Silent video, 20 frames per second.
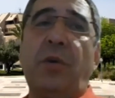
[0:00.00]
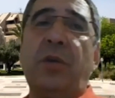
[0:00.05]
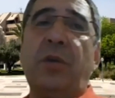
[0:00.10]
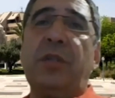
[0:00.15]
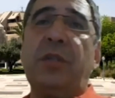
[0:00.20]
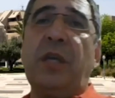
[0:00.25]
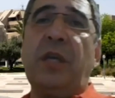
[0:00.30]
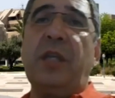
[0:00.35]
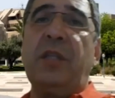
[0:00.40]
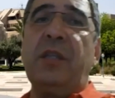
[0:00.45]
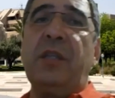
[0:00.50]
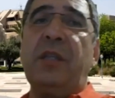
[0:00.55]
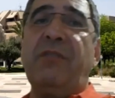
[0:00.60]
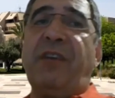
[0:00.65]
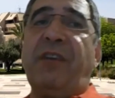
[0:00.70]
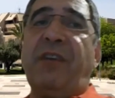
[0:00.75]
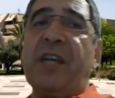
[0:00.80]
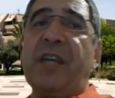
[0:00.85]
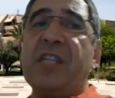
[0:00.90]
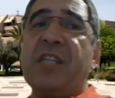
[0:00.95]
on the
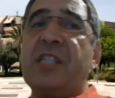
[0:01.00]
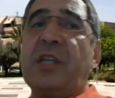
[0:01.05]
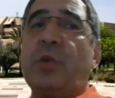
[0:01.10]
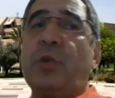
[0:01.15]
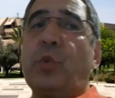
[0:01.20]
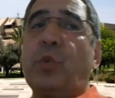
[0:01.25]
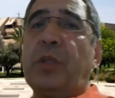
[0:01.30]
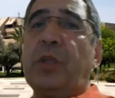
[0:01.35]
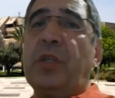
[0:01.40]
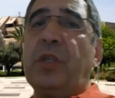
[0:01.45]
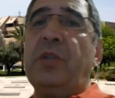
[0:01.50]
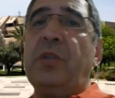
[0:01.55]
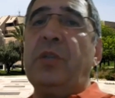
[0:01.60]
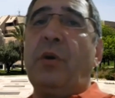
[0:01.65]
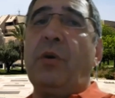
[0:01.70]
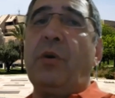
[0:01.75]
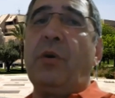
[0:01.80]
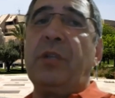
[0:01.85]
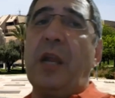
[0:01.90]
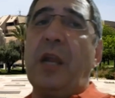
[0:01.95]
device that we did
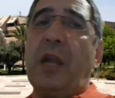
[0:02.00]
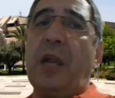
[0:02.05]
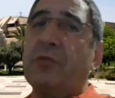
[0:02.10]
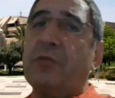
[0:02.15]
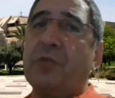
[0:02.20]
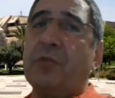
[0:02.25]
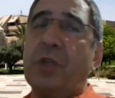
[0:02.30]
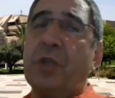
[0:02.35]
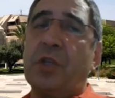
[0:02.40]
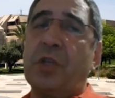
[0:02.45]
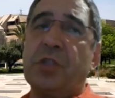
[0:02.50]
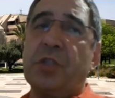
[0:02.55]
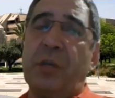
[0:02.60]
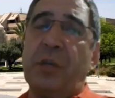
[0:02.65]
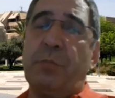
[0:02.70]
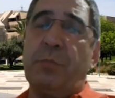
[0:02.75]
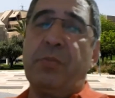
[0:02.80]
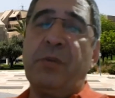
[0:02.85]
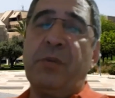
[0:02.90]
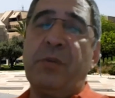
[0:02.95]
on electronic chip.